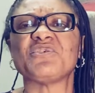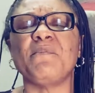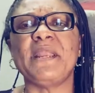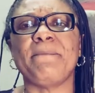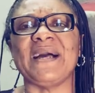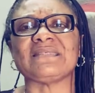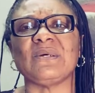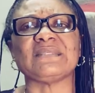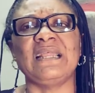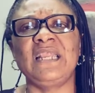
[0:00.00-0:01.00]
so many
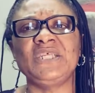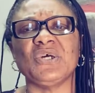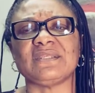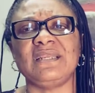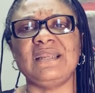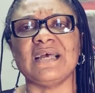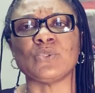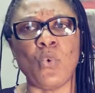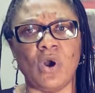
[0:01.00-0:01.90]
pastors and religious leaders.